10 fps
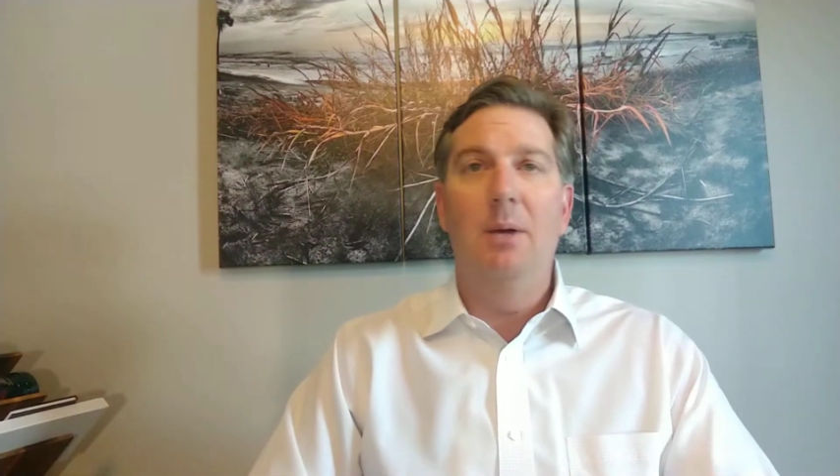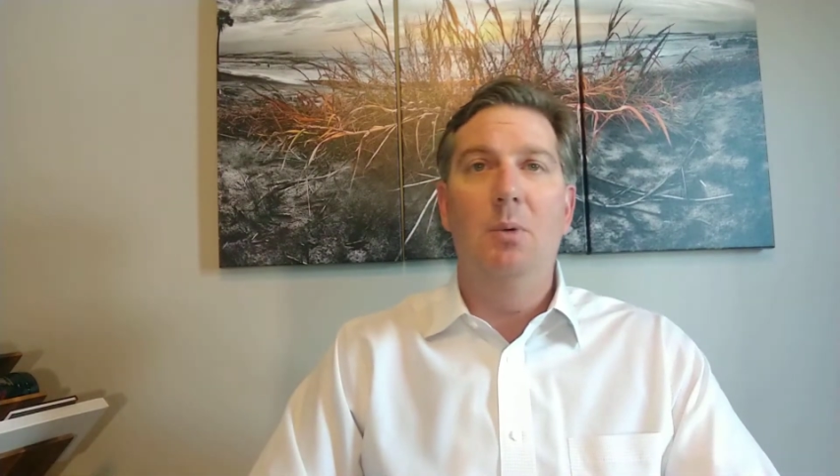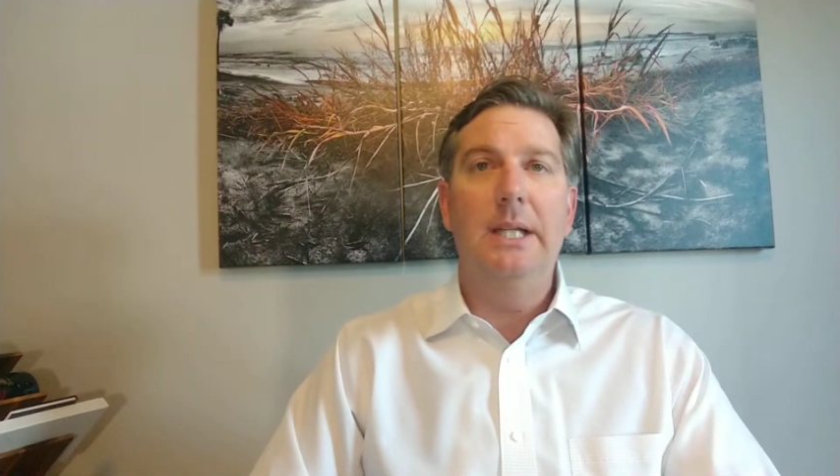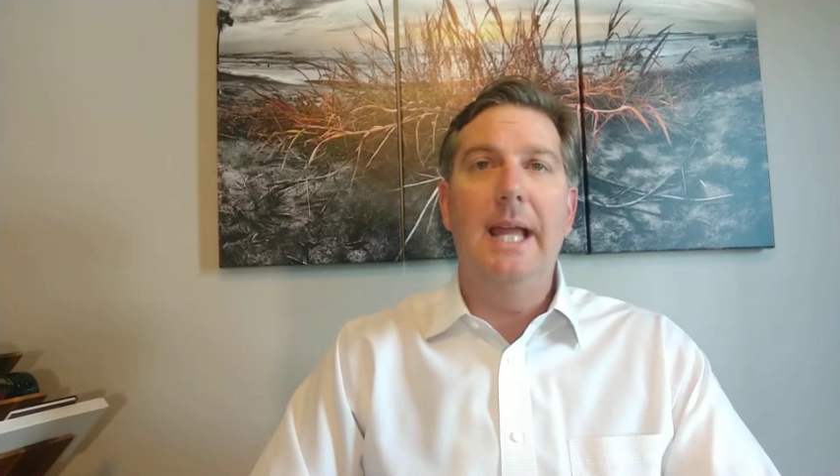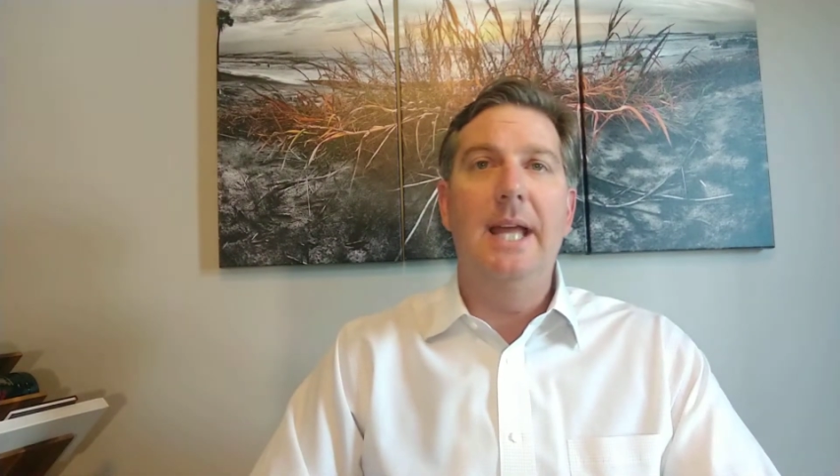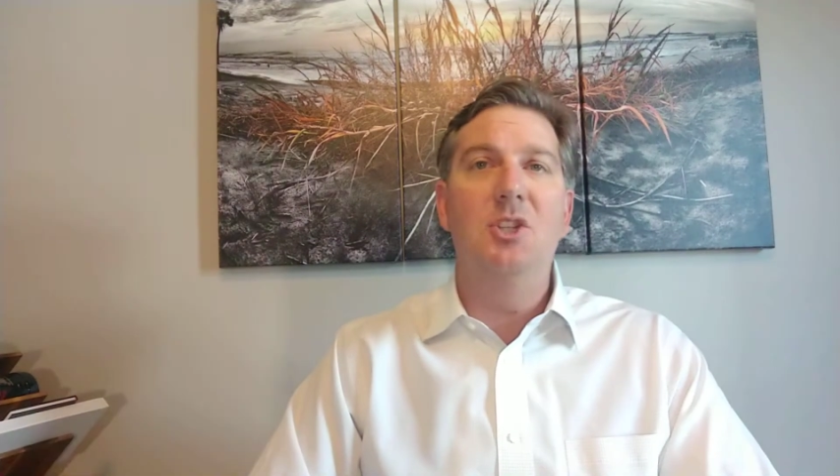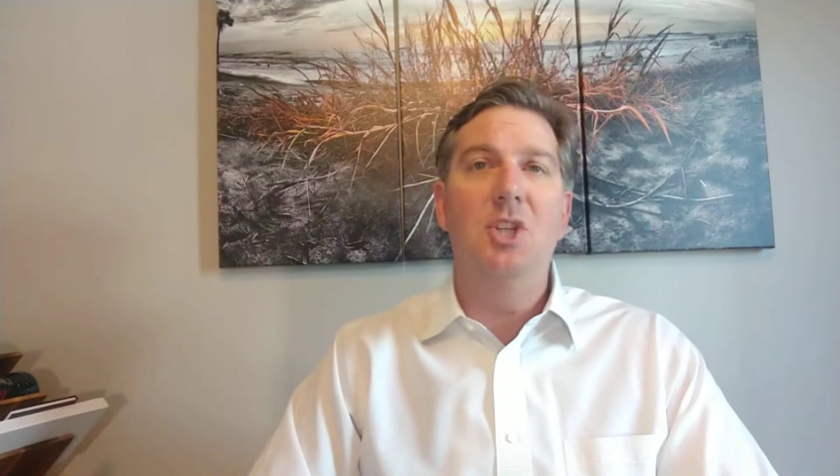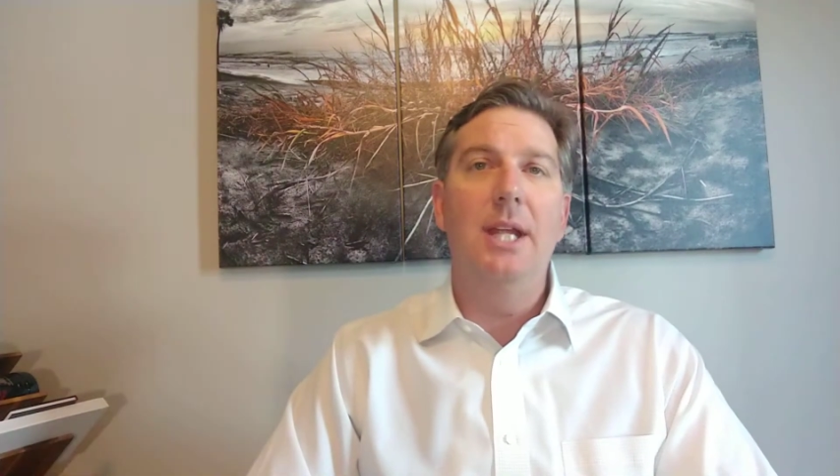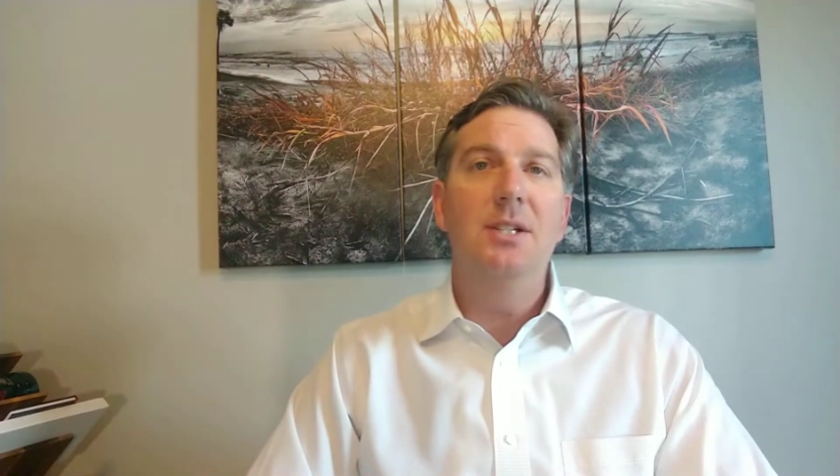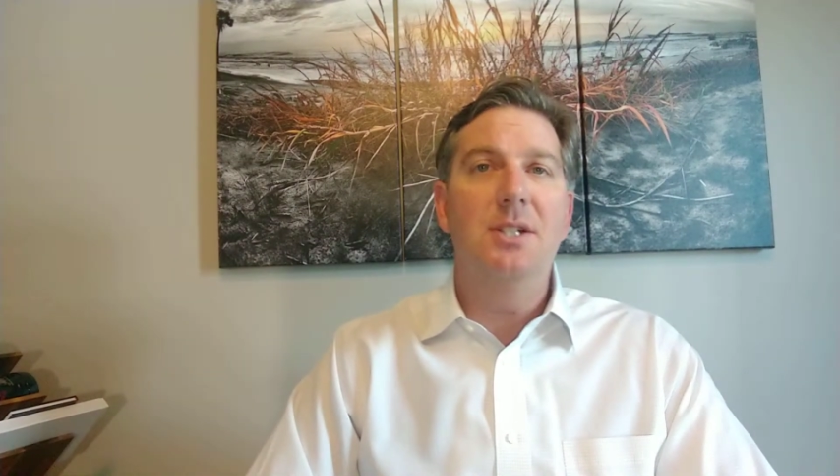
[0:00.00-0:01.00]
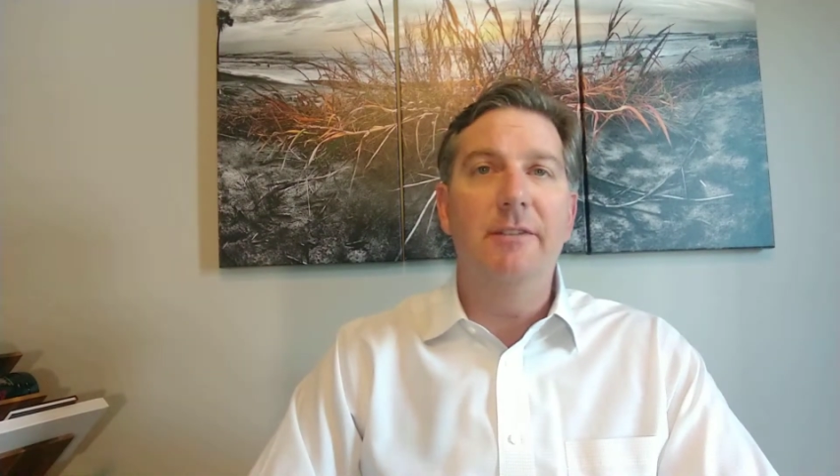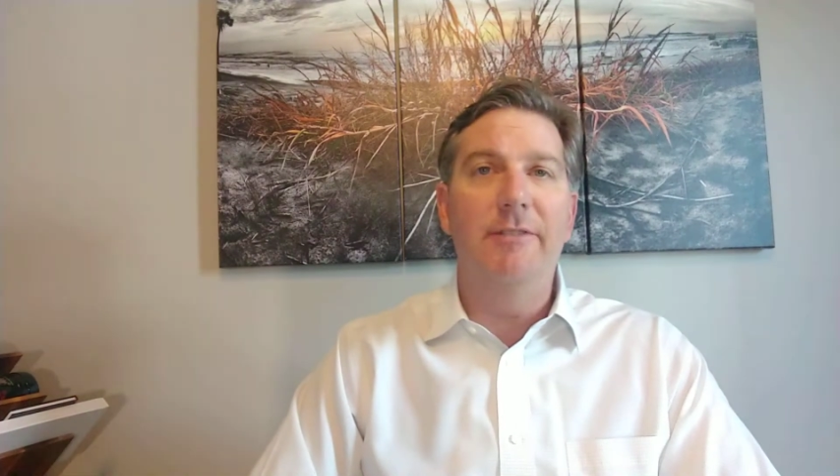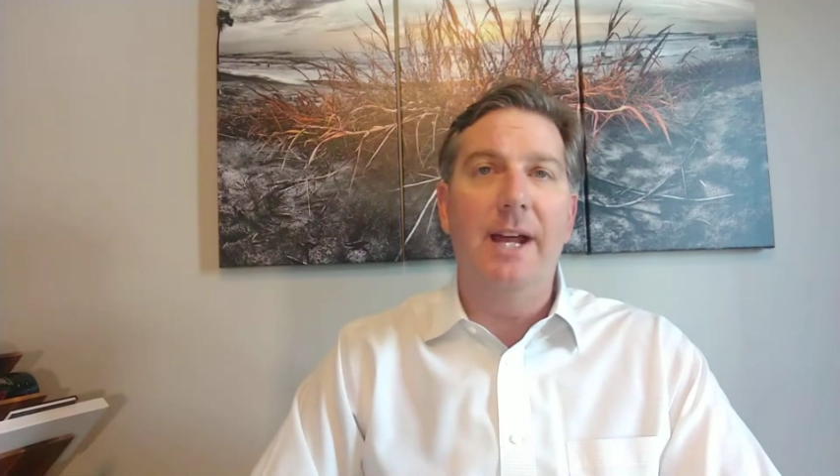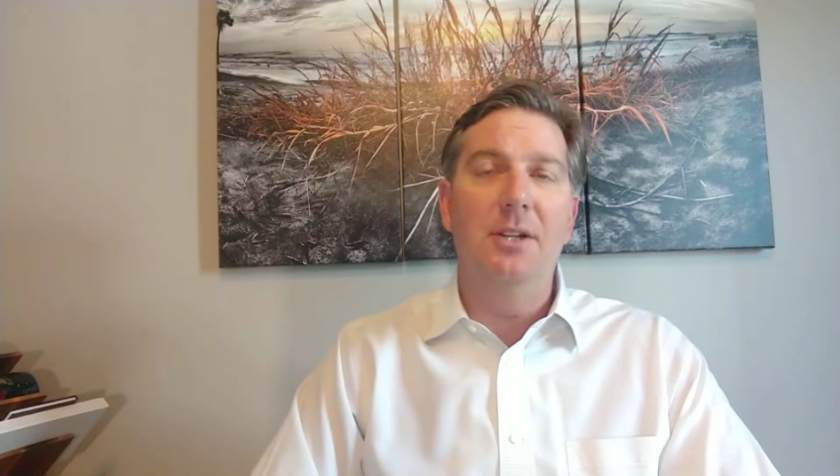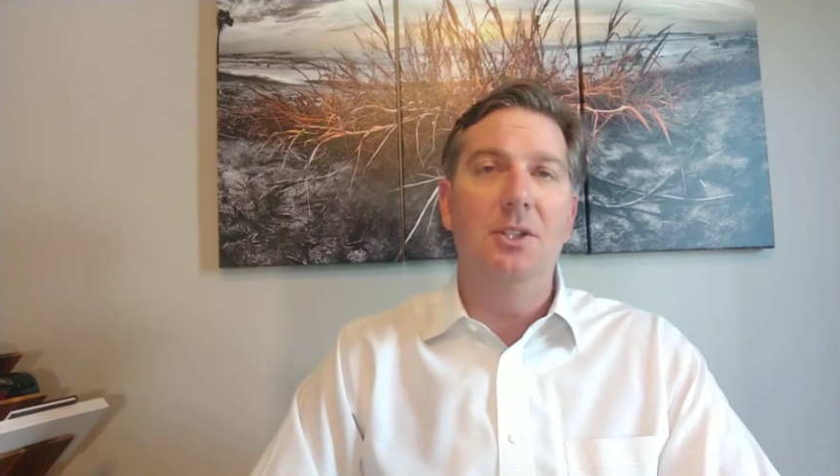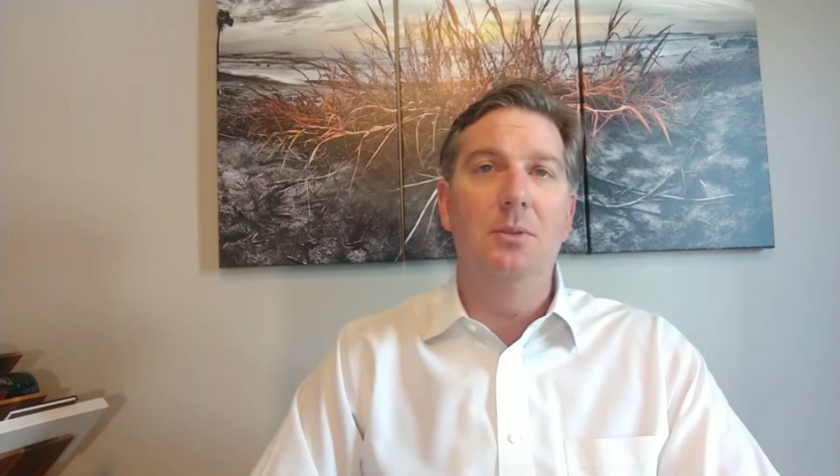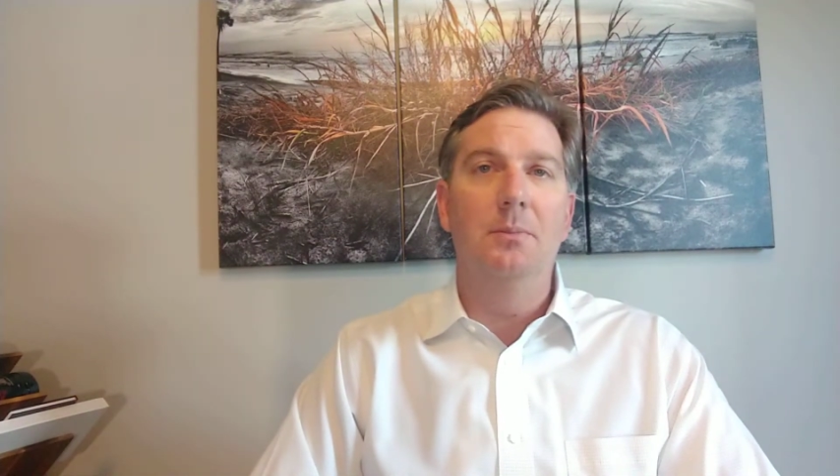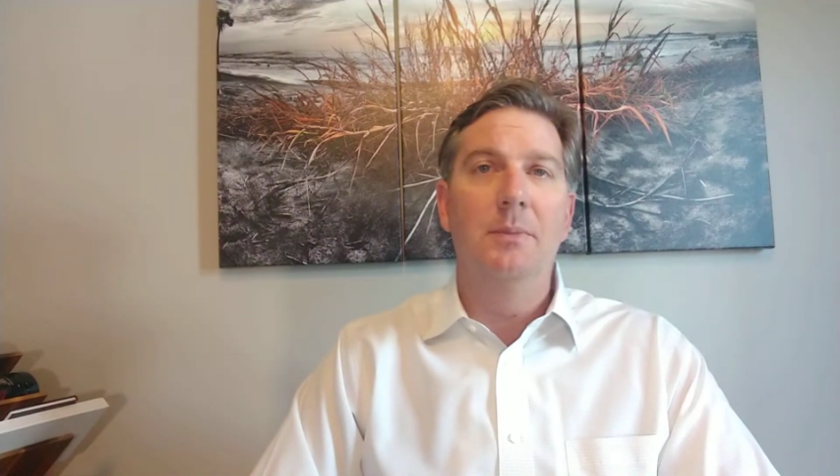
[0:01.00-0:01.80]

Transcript: it really hadn't changed in value.